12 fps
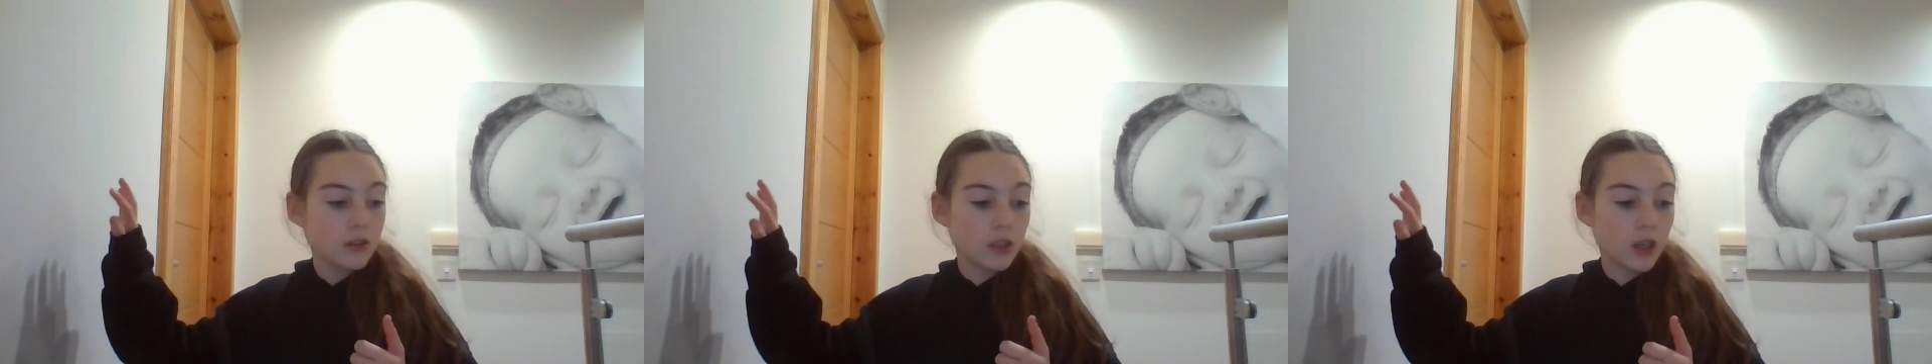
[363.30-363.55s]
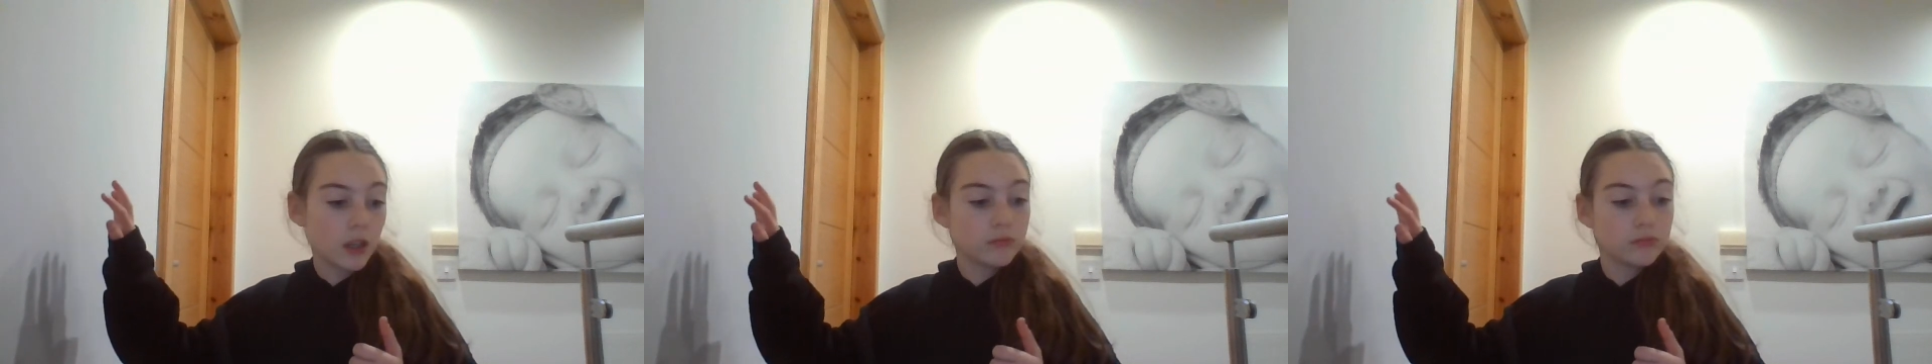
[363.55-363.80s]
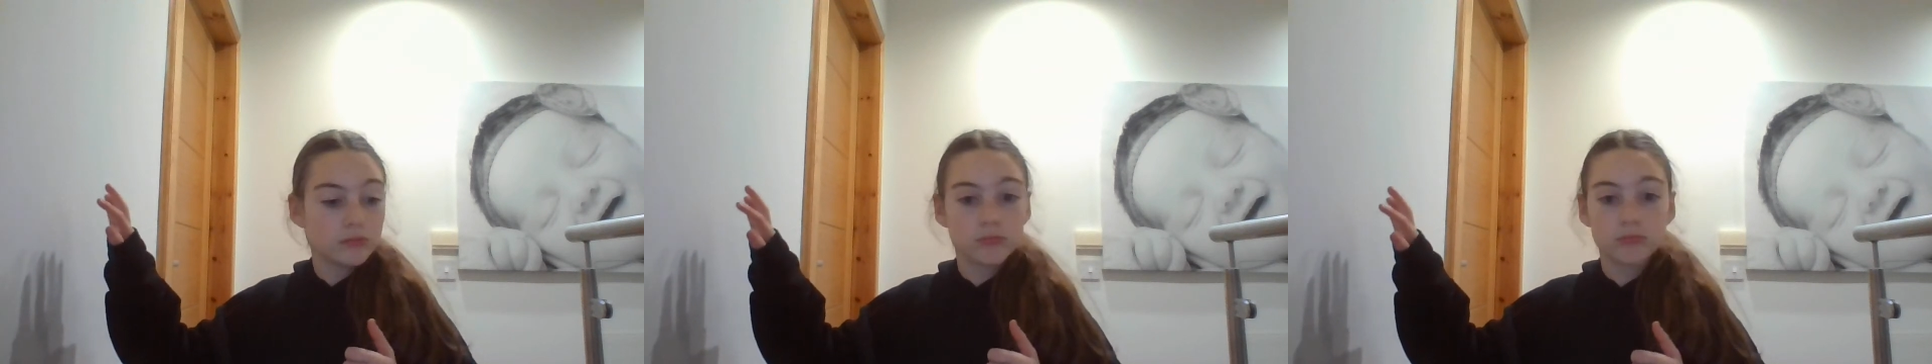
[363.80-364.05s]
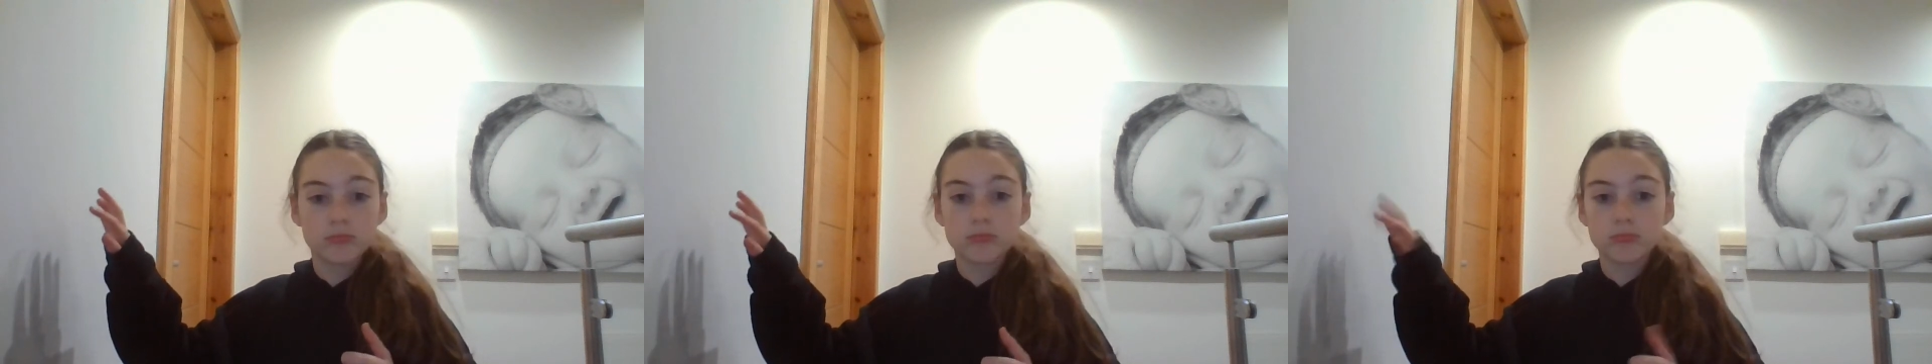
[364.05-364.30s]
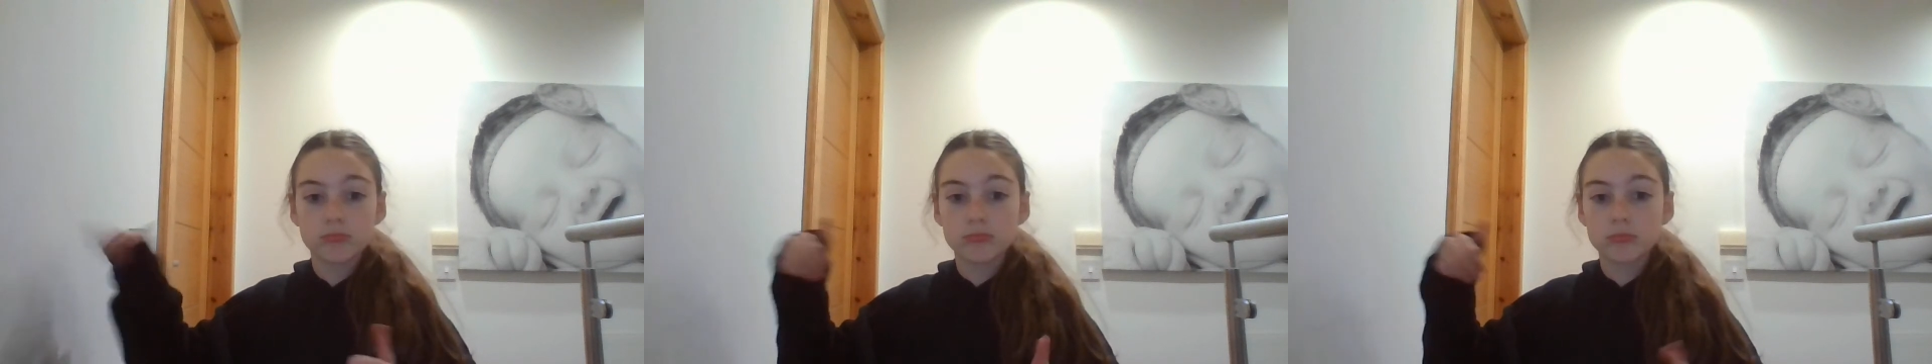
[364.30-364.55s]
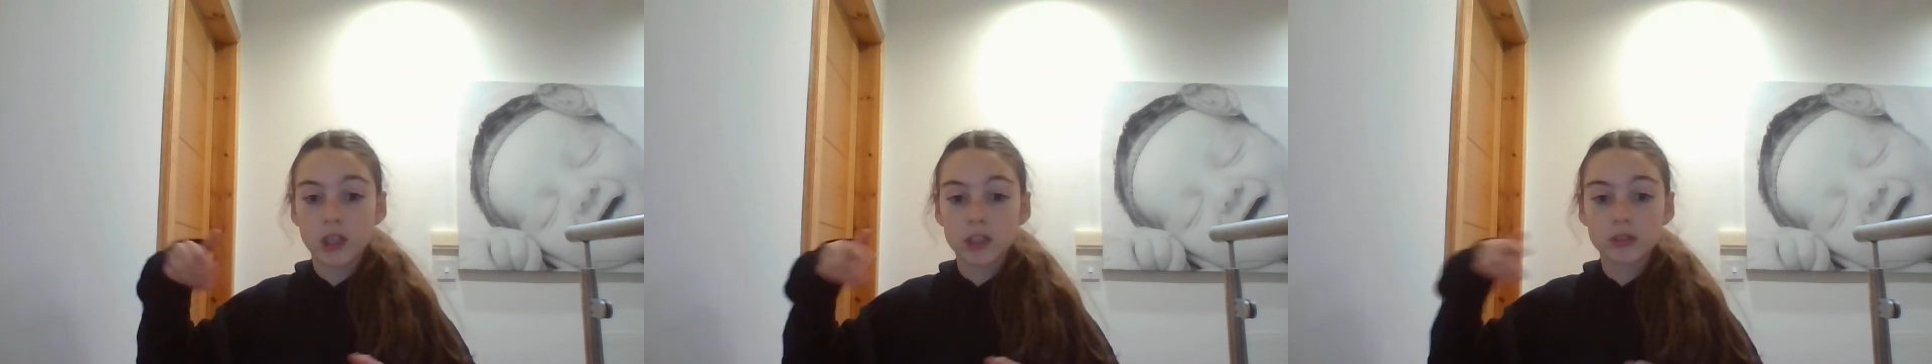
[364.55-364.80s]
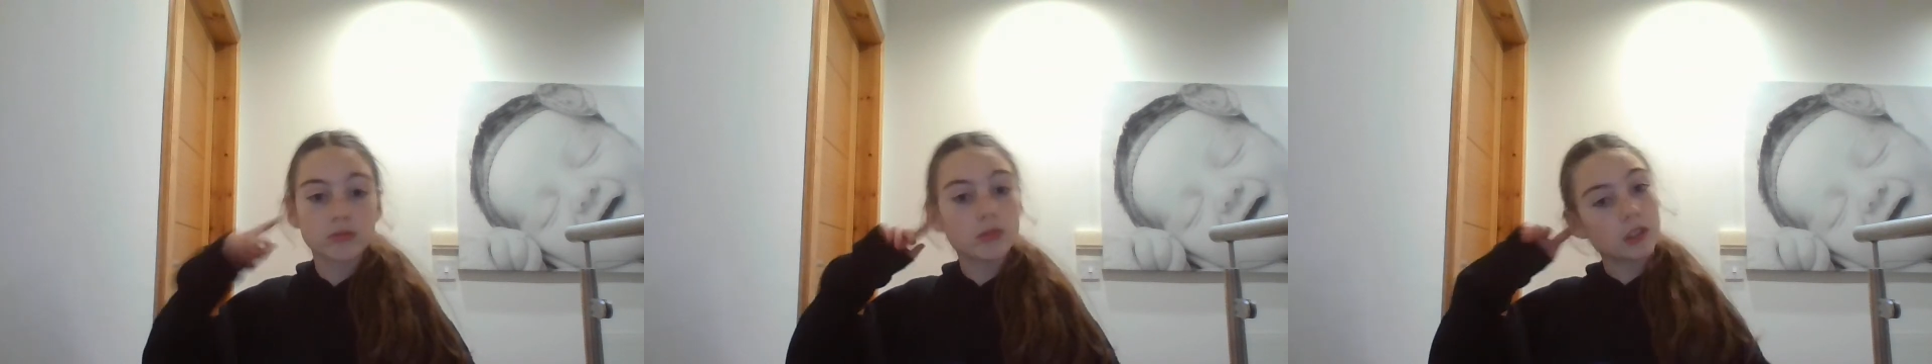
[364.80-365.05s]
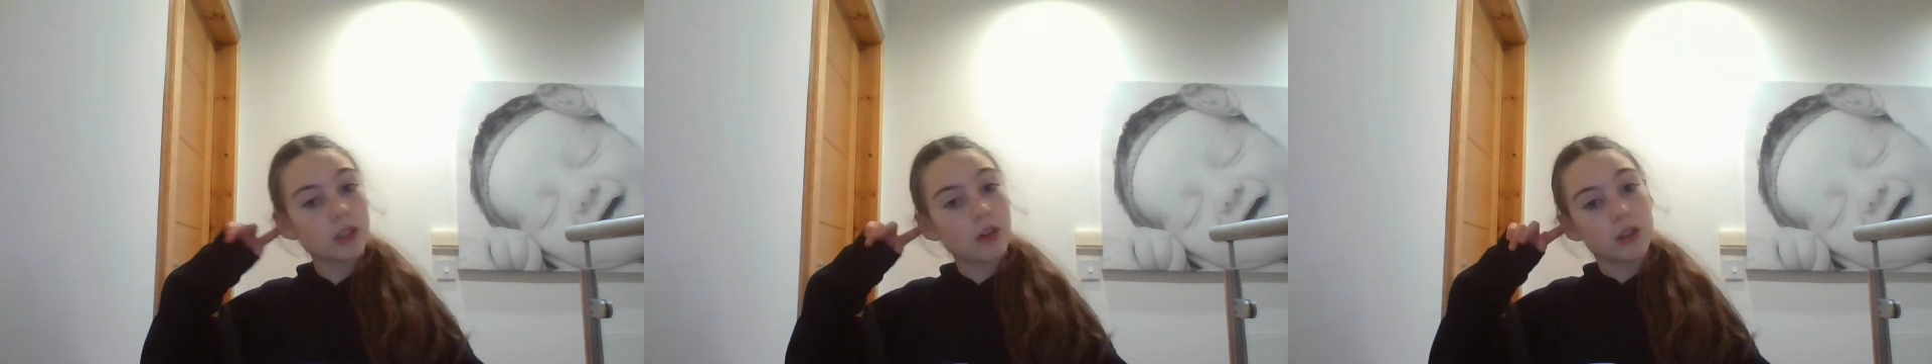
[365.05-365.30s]
yeah that was
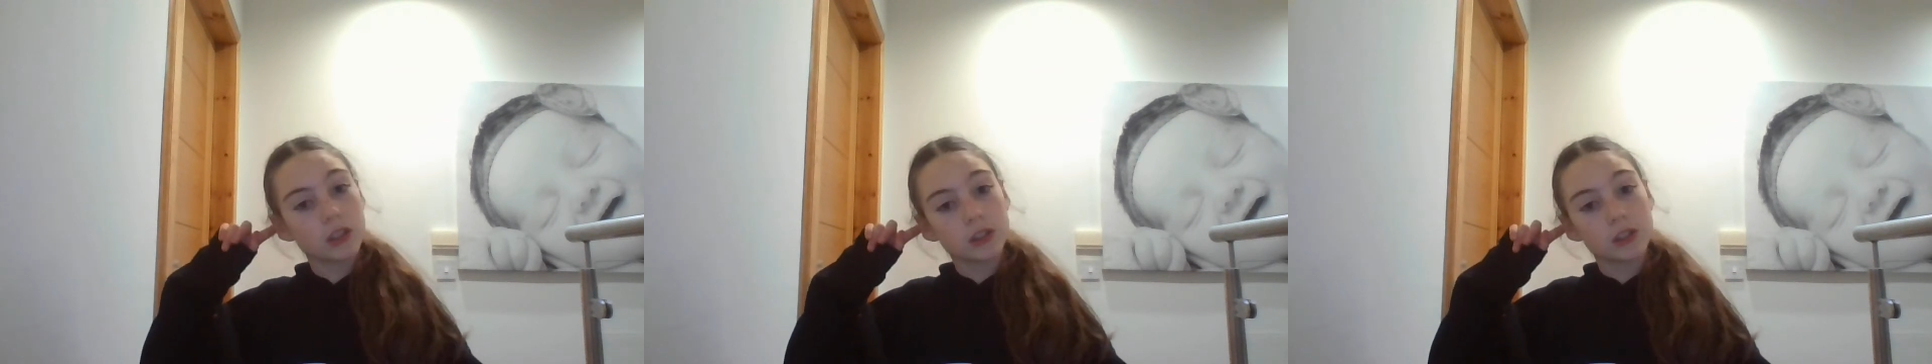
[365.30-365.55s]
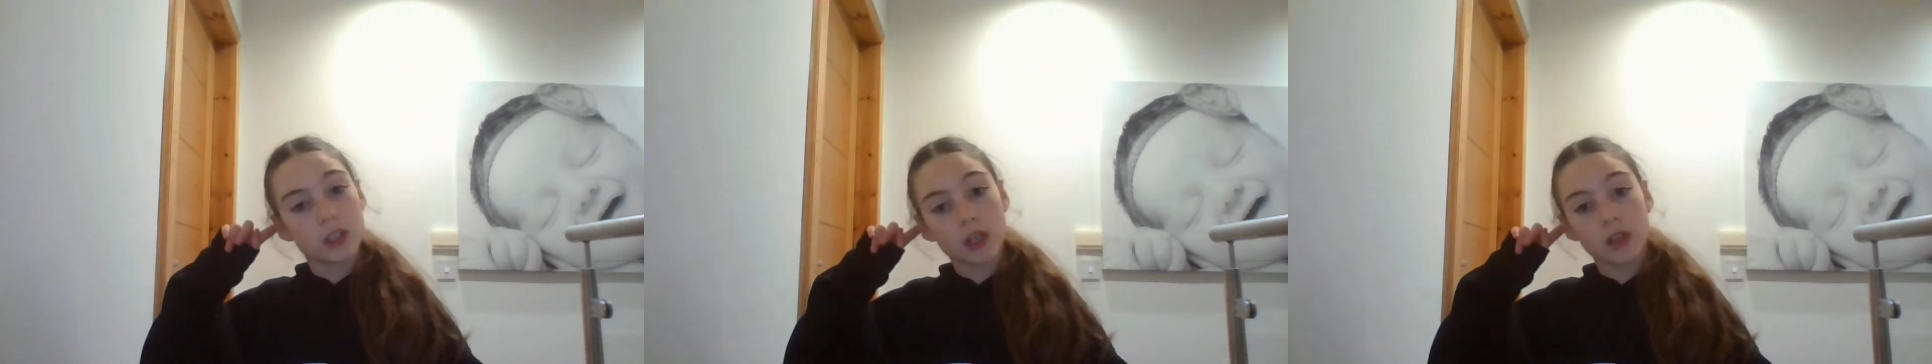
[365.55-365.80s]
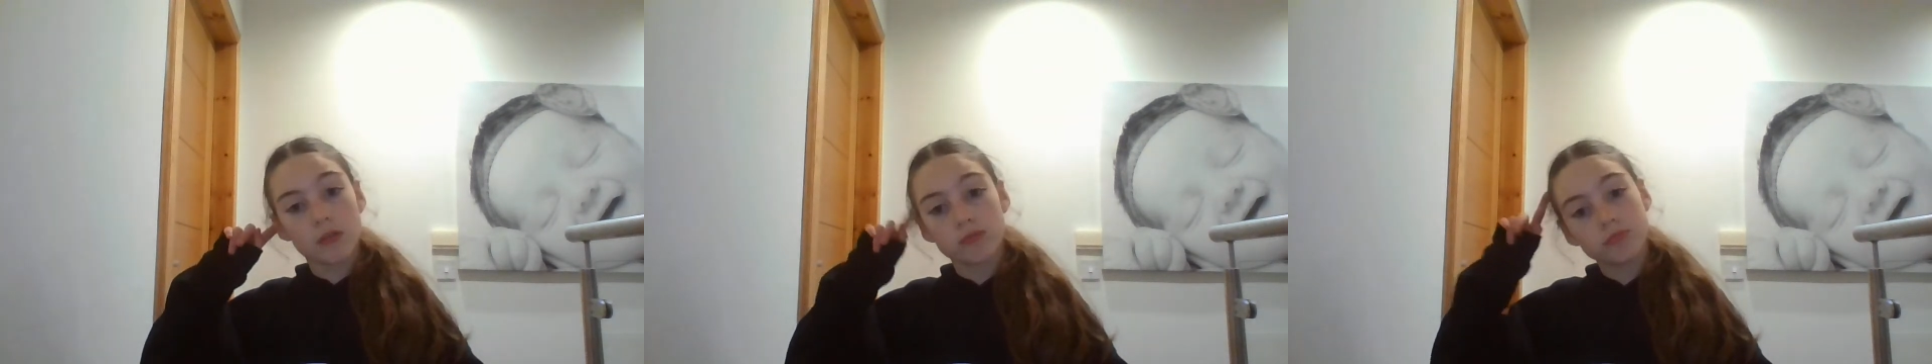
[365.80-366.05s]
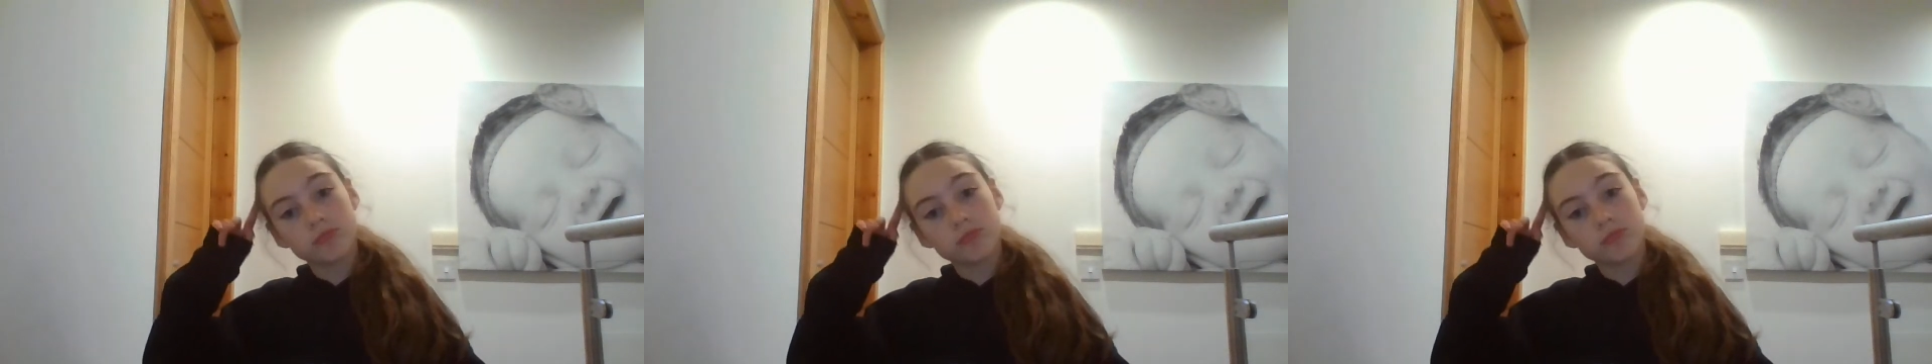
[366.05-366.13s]
really all I need to